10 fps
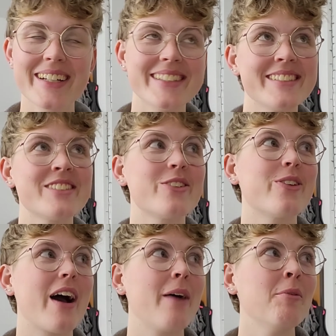guys,
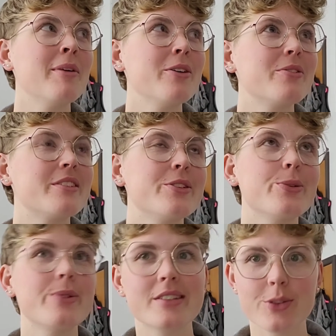so I'm about
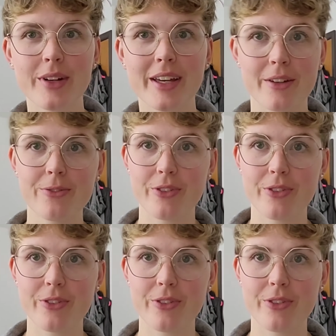2 weeks away